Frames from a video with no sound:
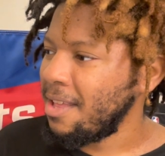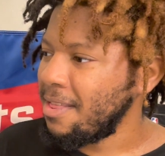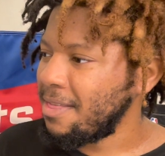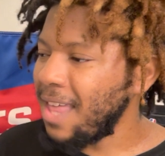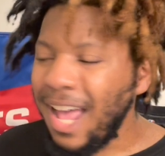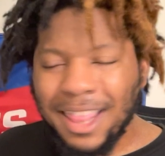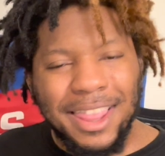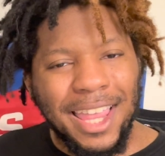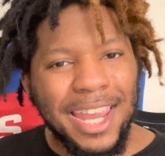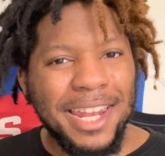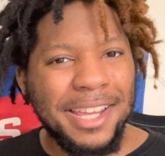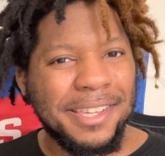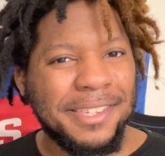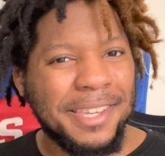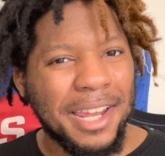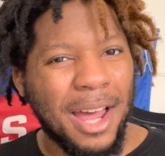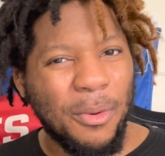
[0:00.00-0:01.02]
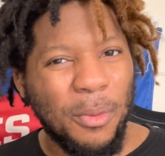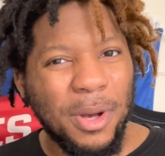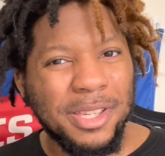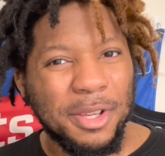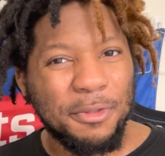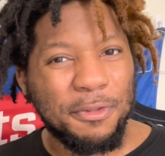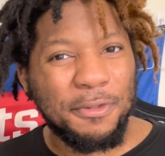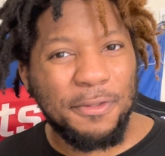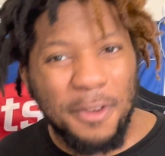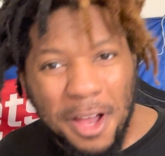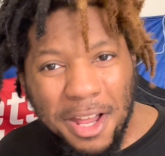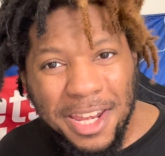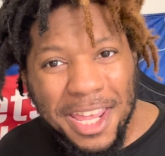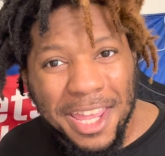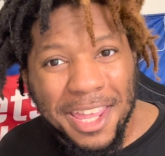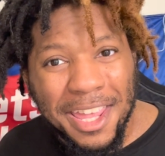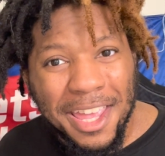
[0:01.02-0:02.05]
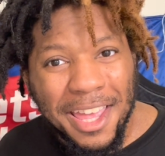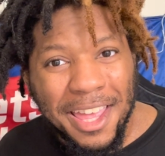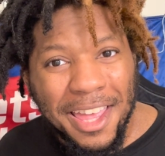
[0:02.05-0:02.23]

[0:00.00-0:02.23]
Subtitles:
that lady said I wasn't funny.